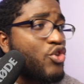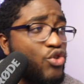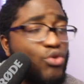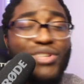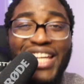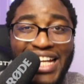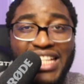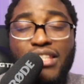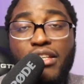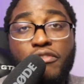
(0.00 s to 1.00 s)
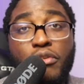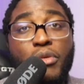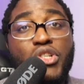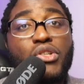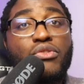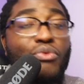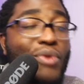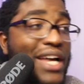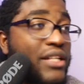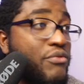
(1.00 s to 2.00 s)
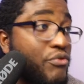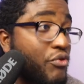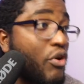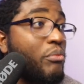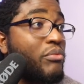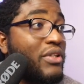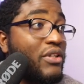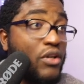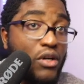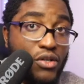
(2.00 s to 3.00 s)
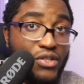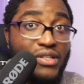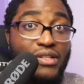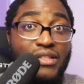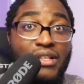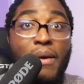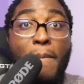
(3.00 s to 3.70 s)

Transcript: you get the information right from the horse's